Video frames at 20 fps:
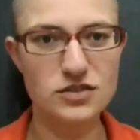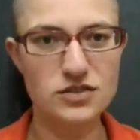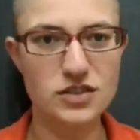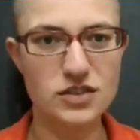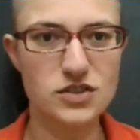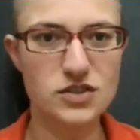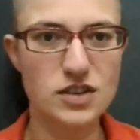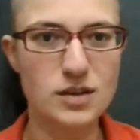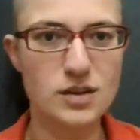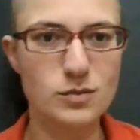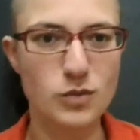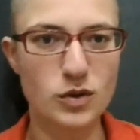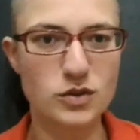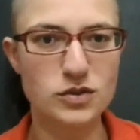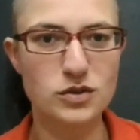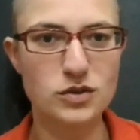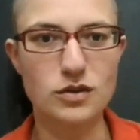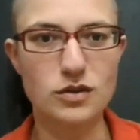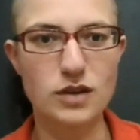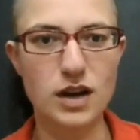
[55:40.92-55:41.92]
regime
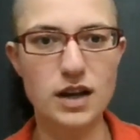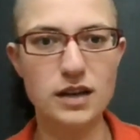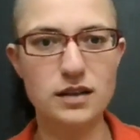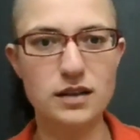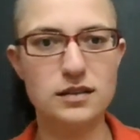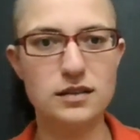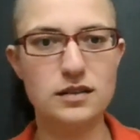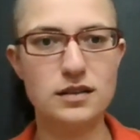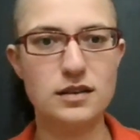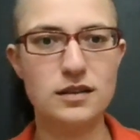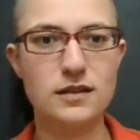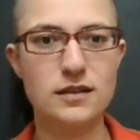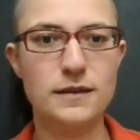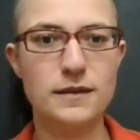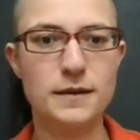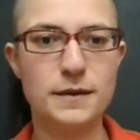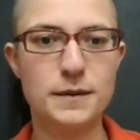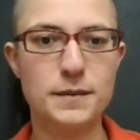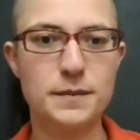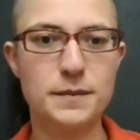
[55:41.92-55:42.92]
also, right? Oh,